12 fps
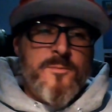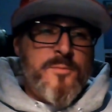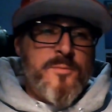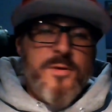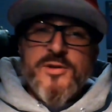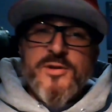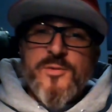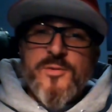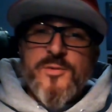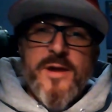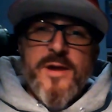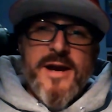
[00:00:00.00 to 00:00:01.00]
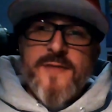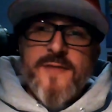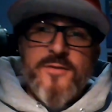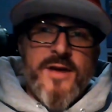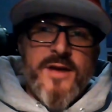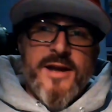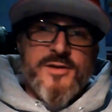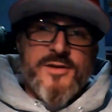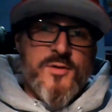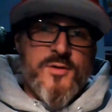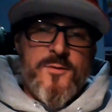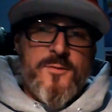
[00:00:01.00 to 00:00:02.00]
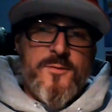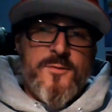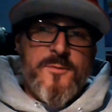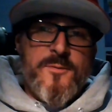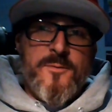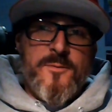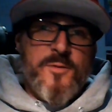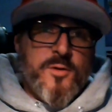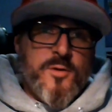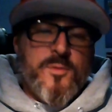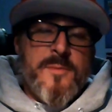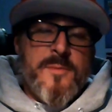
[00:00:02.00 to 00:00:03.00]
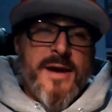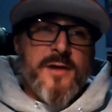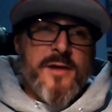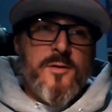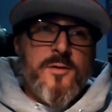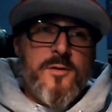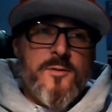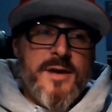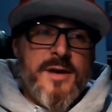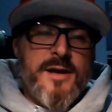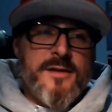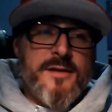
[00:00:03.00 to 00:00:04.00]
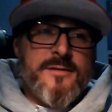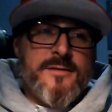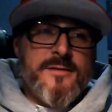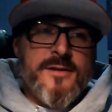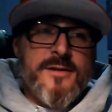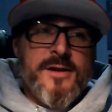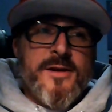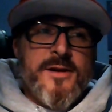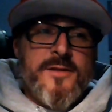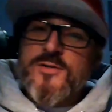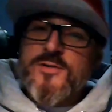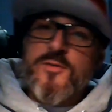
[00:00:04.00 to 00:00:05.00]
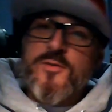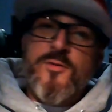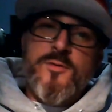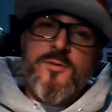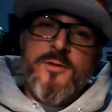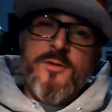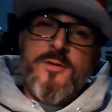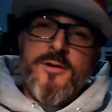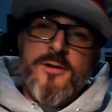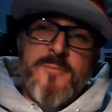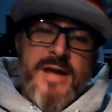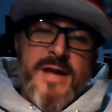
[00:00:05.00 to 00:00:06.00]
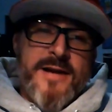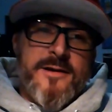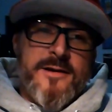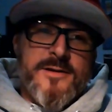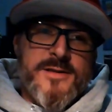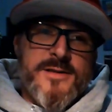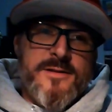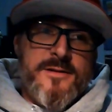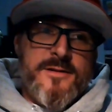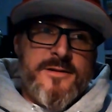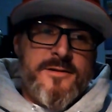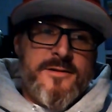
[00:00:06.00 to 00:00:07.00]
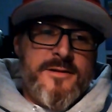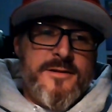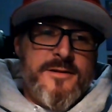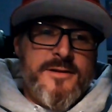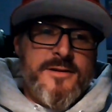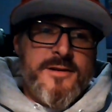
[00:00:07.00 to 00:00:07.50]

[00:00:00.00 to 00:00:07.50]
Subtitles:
pretty much right after that, I drove, we went back home and there's a little black car sitting there in